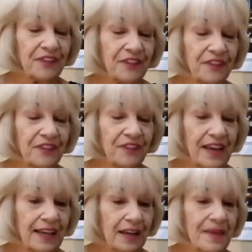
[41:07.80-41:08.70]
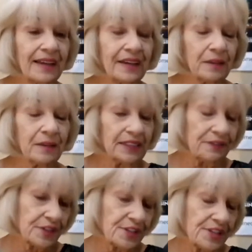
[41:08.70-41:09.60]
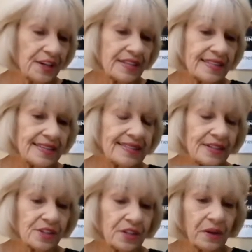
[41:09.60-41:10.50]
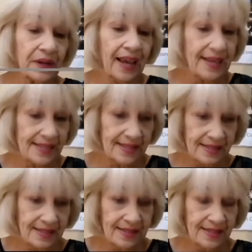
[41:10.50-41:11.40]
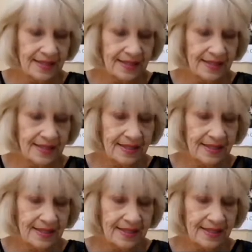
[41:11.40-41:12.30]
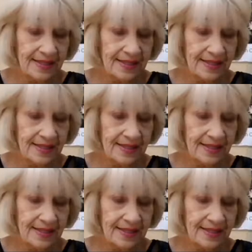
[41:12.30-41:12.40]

fan. I met him when I first started 6 years ago at Aces. I don't know